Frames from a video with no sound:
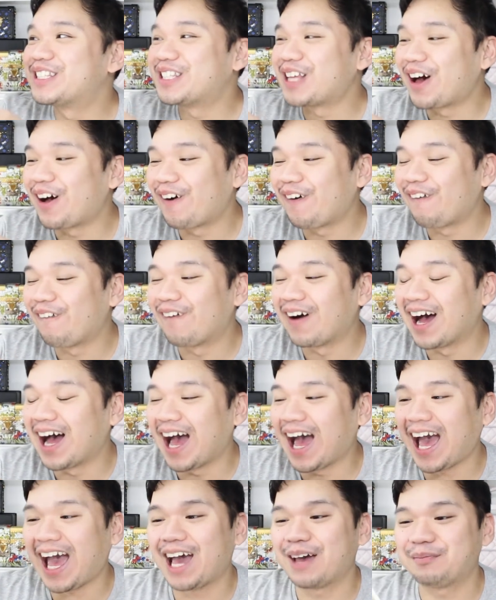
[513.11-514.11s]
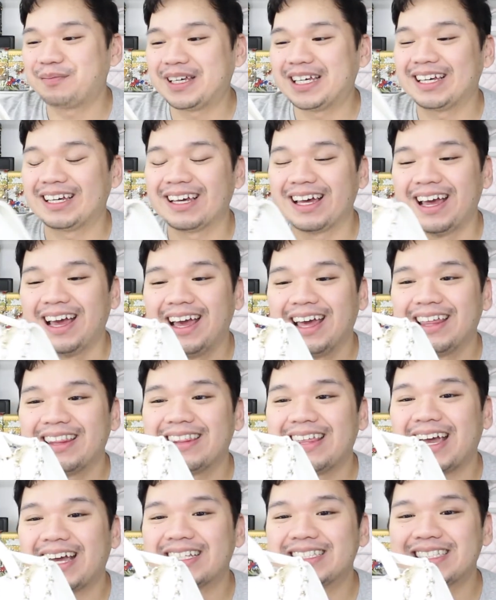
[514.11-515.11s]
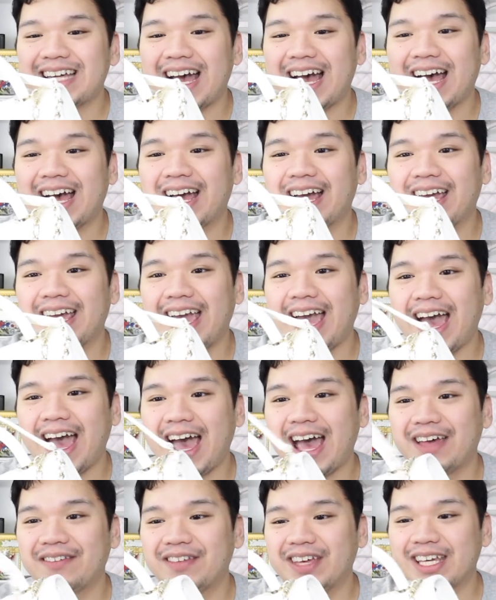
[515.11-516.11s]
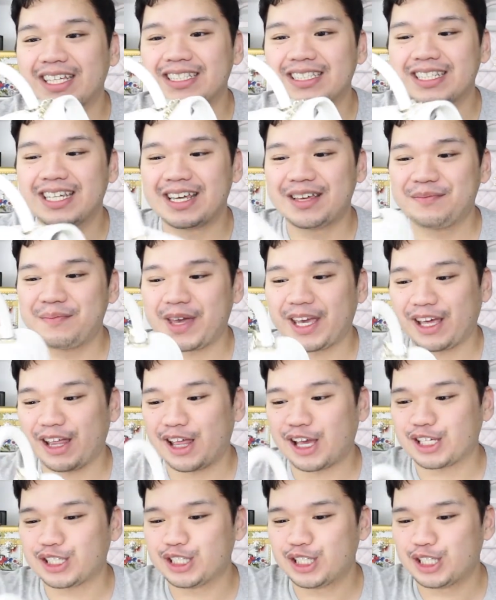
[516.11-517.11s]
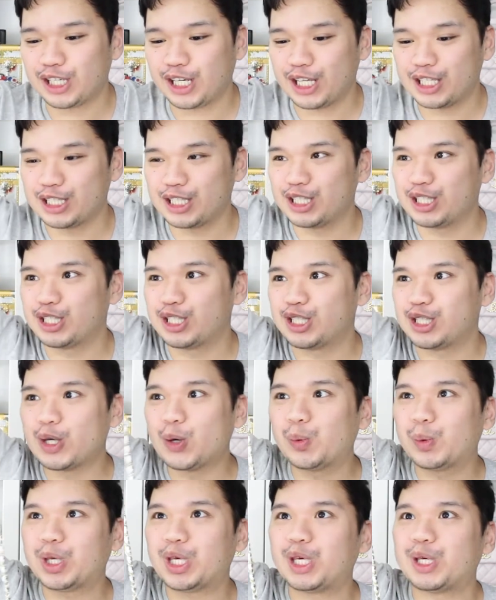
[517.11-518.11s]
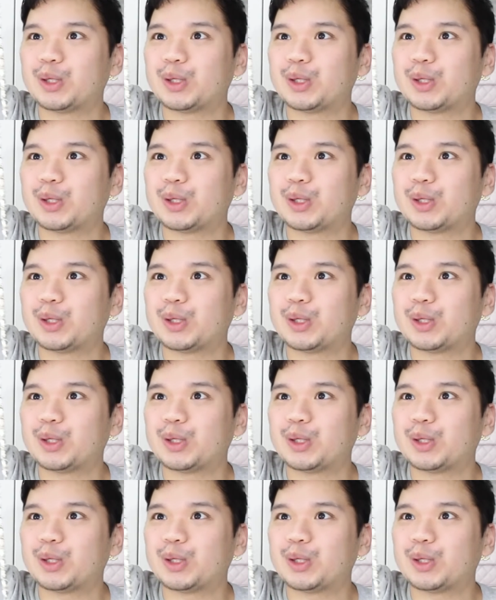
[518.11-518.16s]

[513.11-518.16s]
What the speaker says: so happy that I had it in the collection because it's so